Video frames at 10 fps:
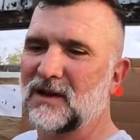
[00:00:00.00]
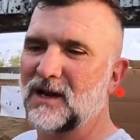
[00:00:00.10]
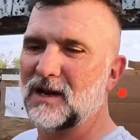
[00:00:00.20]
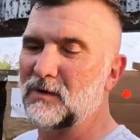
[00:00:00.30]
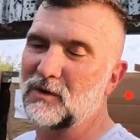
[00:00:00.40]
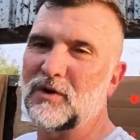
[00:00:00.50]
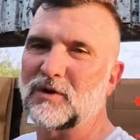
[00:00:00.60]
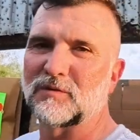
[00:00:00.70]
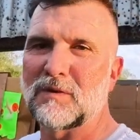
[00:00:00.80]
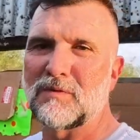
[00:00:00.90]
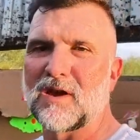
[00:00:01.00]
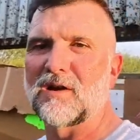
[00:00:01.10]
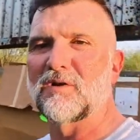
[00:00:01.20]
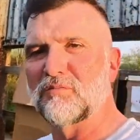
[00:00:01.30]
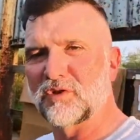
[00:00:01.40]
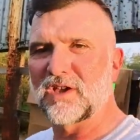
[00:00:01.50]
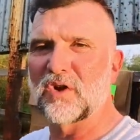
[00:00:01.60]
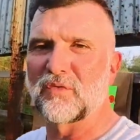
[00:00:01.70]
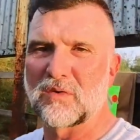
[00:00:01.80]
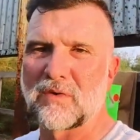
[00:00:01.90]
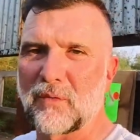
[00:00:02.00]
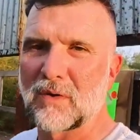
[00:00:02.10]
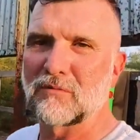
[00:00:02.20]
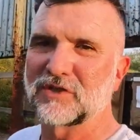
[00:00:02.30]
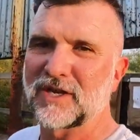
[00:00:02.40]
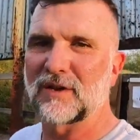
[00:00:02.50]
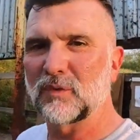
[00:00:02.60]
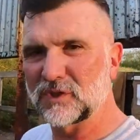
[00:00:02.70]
but who knows, maybe I'll put that over on my Rumble channel,